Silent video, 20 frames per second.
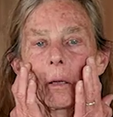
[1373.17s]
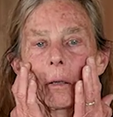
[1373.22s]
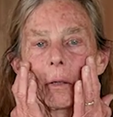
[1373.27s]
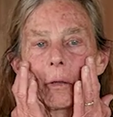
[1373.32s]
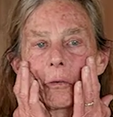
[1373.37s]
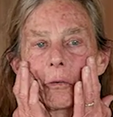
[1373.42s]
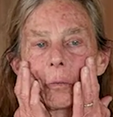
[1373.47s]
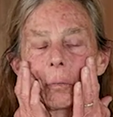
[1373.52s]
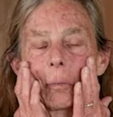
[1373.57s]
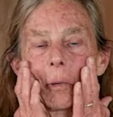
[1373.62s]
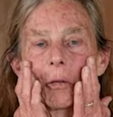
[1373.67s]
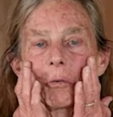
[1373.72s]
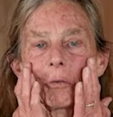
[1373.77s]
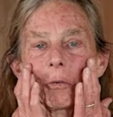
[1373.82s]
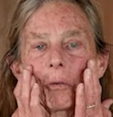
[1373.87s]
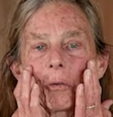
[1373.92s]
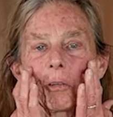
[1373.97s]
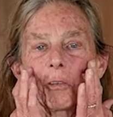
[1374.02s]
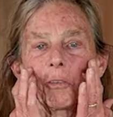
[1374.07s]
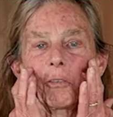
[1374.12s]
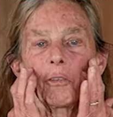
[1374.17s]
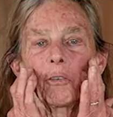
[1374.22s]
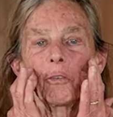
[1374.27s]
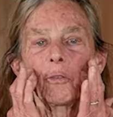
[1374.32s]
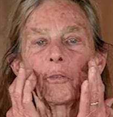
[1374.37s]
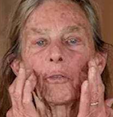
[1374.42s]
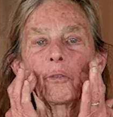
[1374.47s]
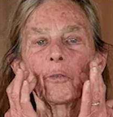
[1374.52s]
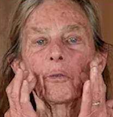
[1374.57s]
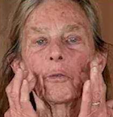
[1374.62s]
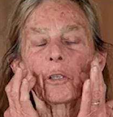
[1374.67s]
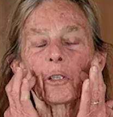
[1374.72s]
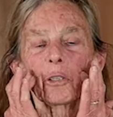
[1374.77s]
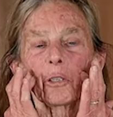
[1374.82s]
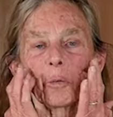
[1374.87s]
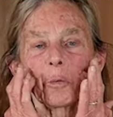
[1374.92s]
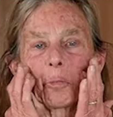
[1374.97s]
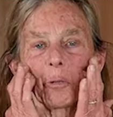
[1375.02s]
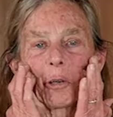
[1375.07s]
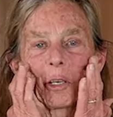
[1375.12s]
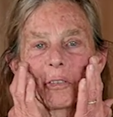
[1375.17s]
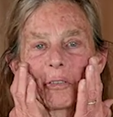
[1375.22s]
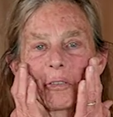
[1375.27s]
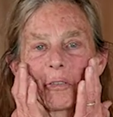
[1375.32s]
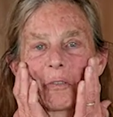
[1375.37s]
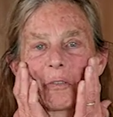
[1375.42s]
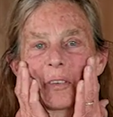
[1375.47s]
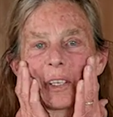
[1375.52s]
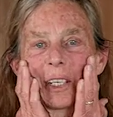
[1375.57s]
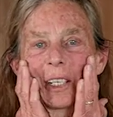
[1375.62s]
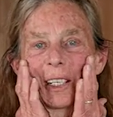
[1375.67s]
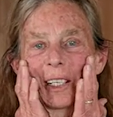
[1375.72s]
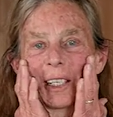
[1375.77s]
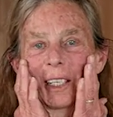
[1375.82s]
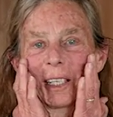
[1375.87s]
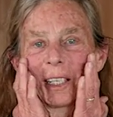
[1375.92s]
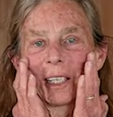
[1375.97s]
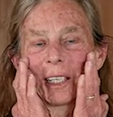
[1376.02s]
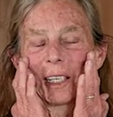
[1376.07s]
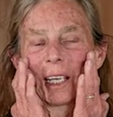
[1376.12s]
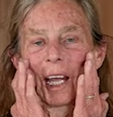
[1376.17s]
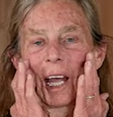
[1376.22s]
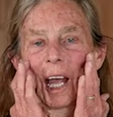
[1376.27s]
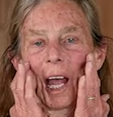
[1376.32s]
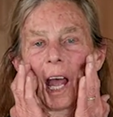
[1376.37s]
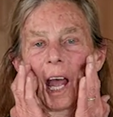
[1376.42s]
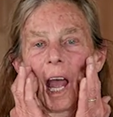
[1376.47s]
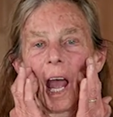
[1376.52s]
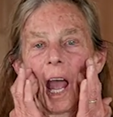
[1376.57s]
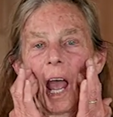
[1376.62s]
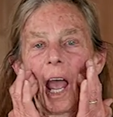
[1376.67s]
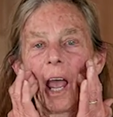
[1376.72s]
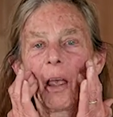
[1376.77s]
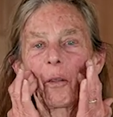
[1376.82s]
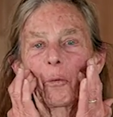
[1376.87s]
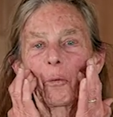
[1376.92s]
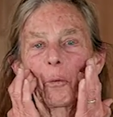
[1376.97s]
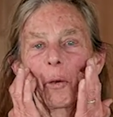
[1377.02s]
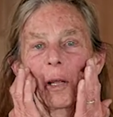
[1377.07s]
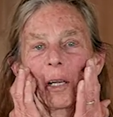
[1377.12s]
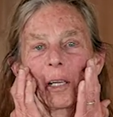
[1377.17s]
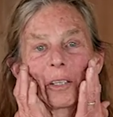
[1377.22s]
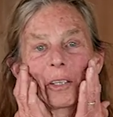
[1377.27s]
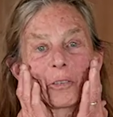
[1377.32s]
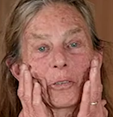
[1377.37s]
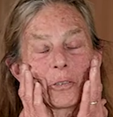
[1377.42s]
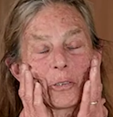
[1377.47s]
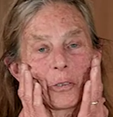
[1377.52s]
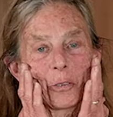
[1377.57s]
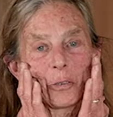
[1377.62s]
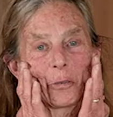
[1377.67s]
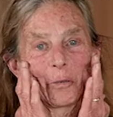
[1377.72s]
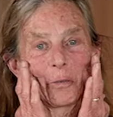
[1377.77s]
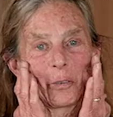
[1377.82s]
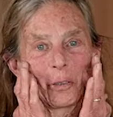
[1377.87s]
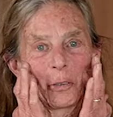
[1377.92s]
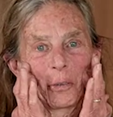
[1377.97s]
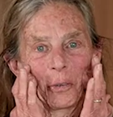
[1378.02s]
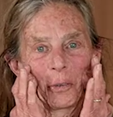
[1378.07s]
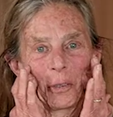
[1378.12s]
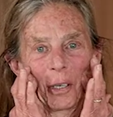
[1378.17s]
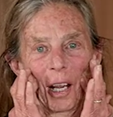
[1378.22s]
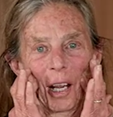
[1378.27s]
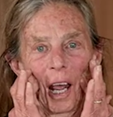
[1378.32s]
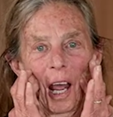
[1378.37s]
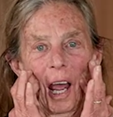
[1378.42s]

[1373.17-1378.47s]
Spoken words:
This muscle is used to express feeling as well as chew food.